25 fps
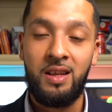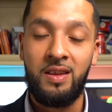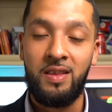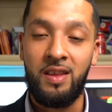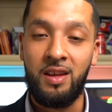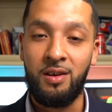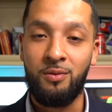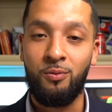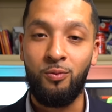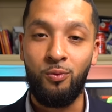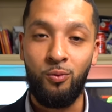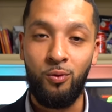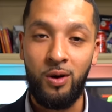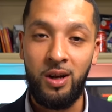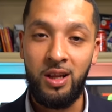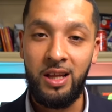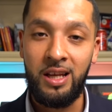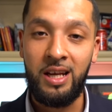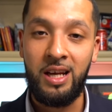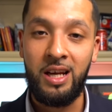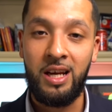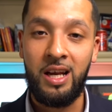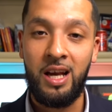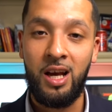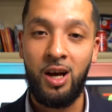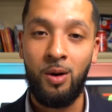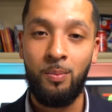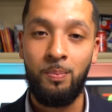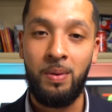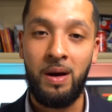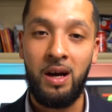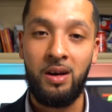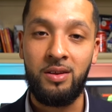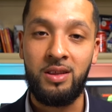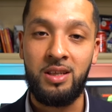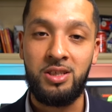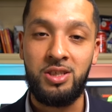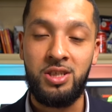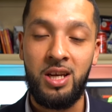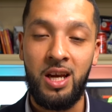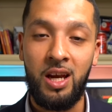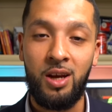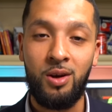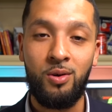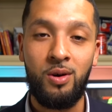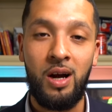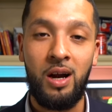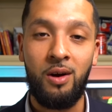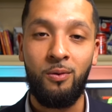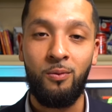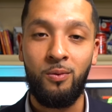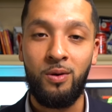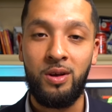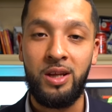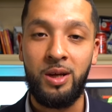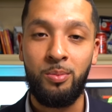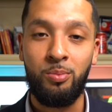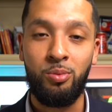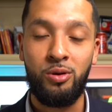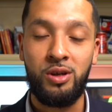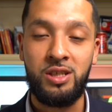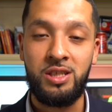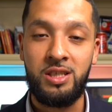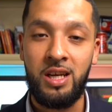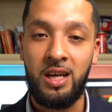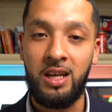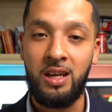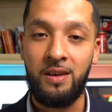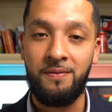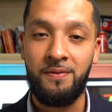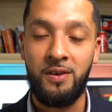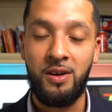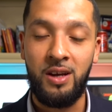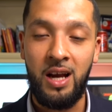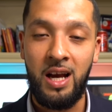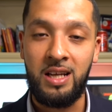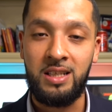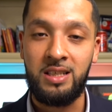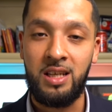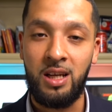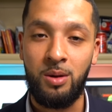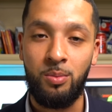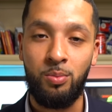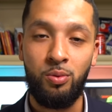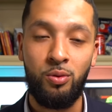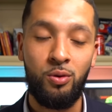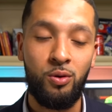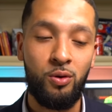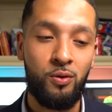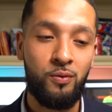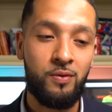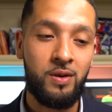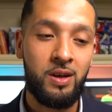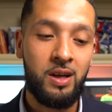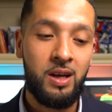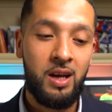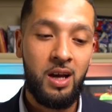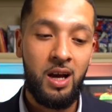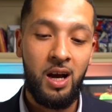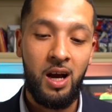They're really going to help out the channel. I really appreciate it if you guys get approved.